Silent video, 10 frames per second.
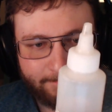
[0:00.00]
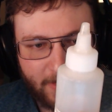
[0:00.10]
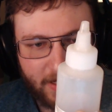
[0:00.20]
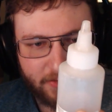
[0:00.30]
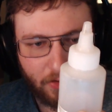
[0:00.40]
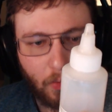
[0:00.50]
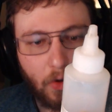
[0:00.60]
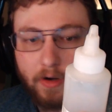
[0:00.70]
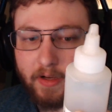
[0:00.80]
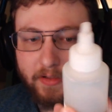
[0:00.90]
And has a little
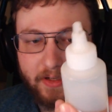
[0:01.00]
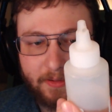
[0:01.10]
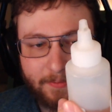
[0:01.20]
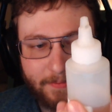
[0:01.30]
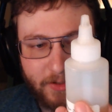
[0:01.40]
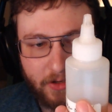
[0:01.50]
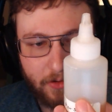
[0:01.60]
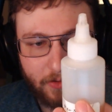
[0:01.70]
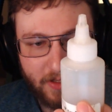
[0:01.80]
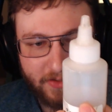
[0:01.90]
warning on there.
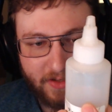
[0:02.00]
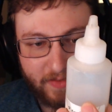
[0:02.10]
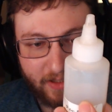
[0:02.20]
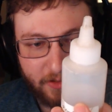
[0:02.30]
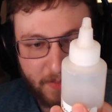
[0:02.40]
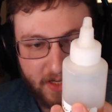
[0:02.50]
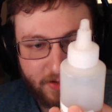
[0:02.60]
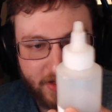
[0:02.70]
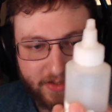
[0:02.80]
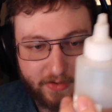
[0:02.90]
So it doesn't even list
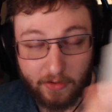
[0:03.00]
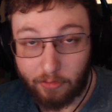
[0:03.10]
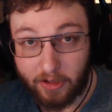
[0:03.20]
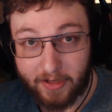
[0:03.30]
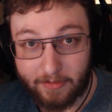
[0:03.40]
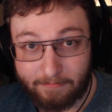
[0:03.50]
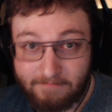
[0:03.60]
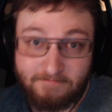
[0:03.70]
PG as an ingredient.